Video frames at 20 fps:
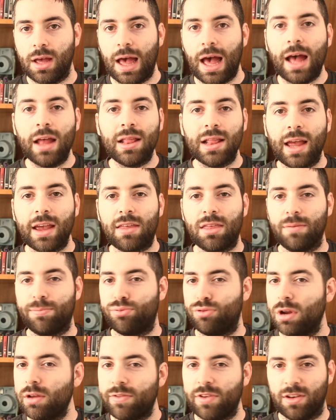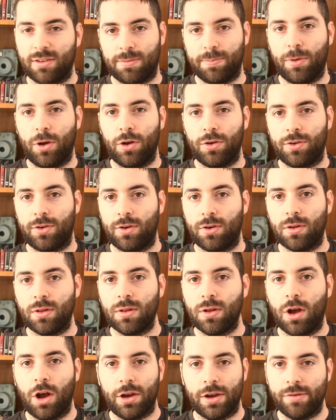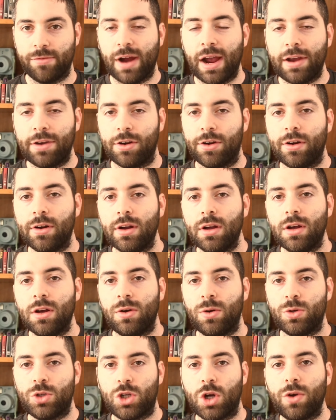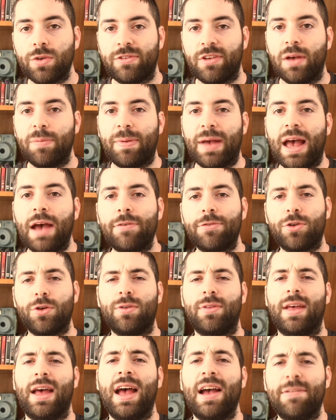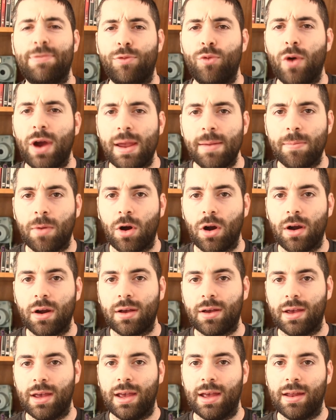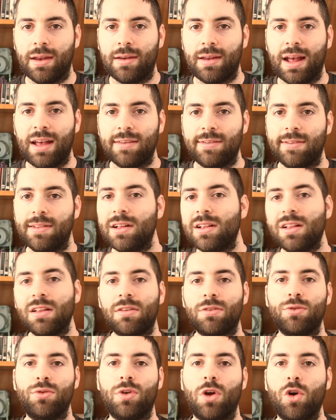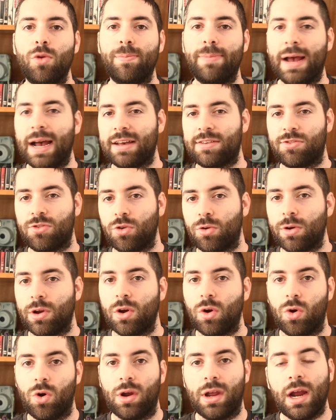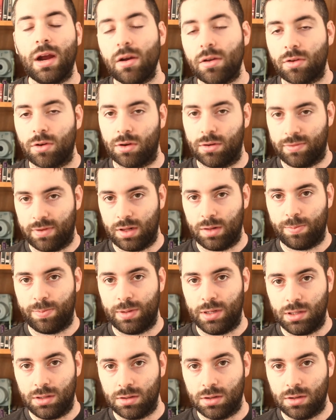Unlike the previous Bond girl, Honey Rider, who shows up after the halfway mark and has little to no backstory or character development,